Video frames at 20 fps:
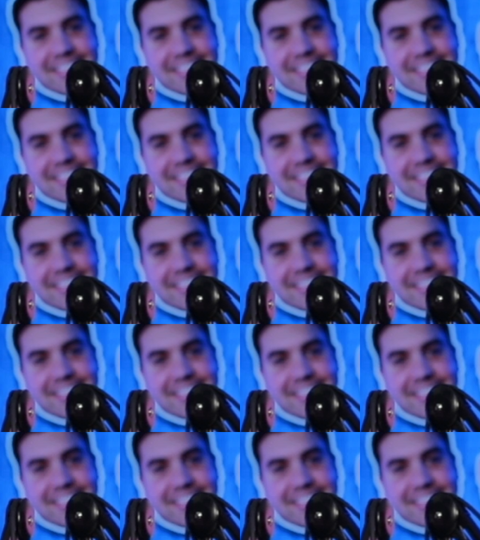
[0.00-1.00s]

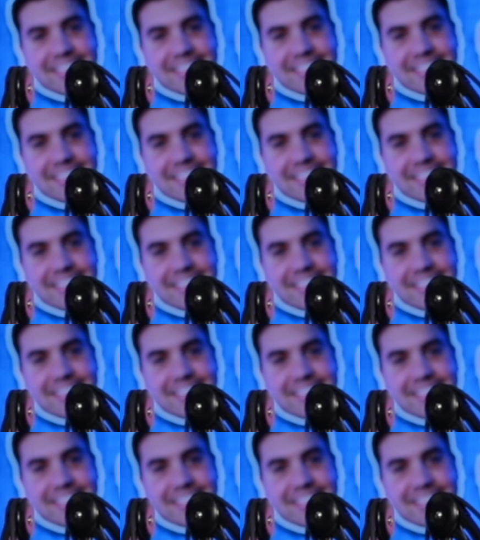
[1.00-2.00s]

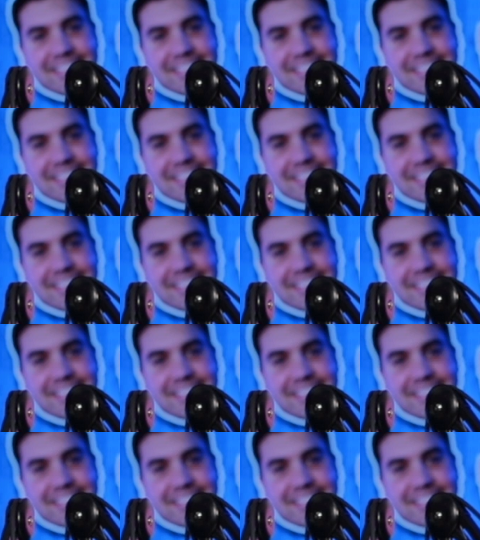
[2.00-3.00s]

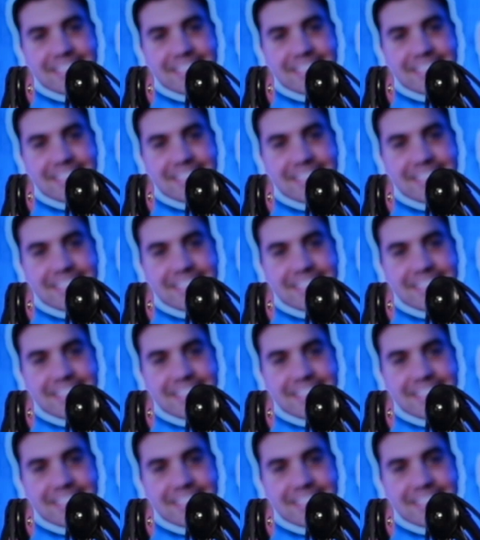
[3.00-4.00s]

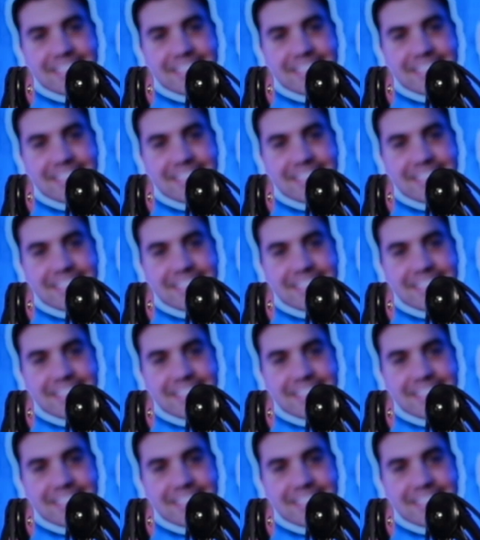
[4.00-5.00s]

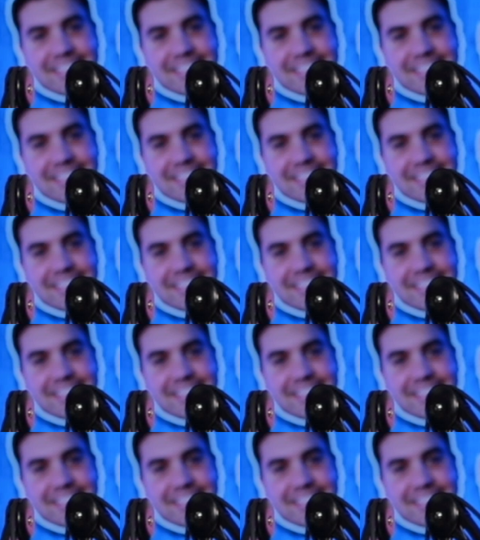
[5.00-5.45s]
No words are spoken by the person on screen.